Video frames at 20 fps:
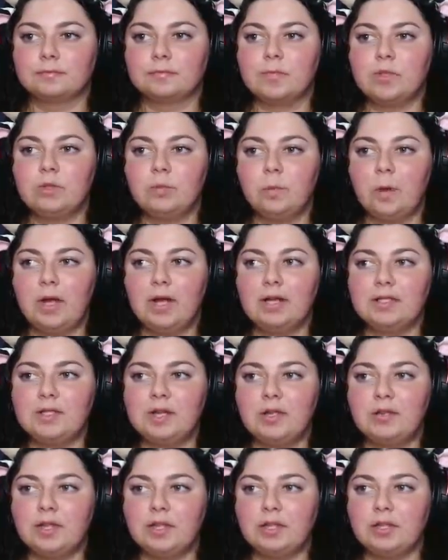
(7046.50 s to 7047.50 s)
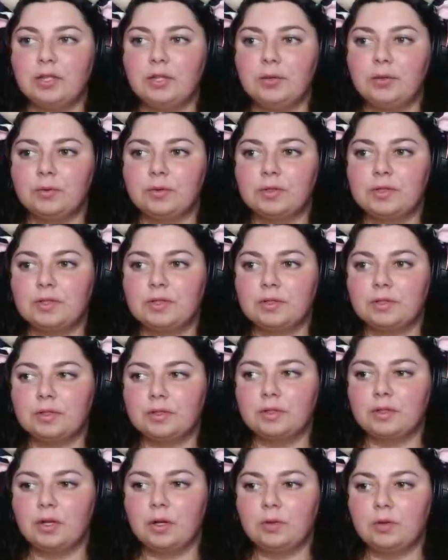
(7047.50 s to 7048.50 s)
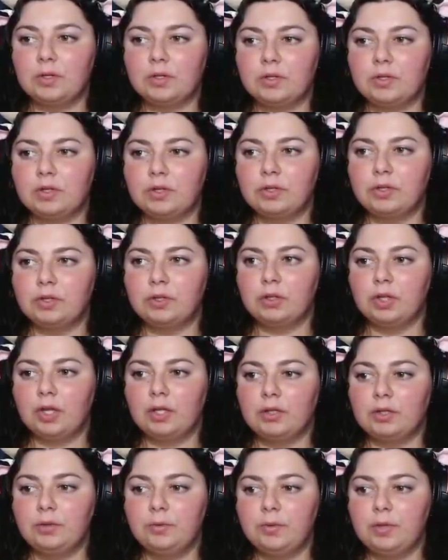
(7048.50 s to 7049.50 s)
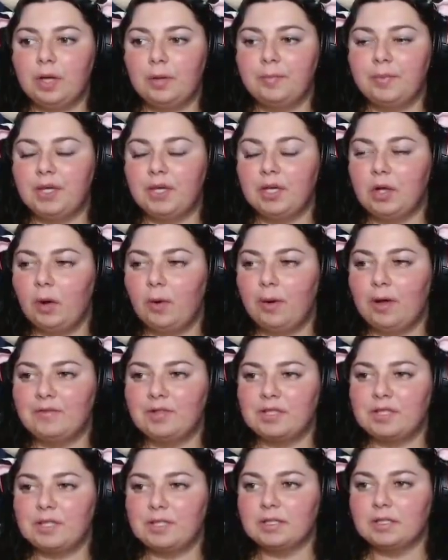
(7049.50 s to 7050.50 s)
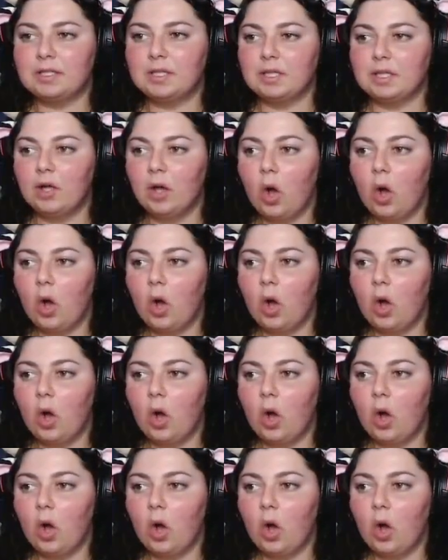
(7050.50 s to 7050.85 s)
Dude, where's all the loot? Oh, there's a, a loot up here. Oh, I have a TNT.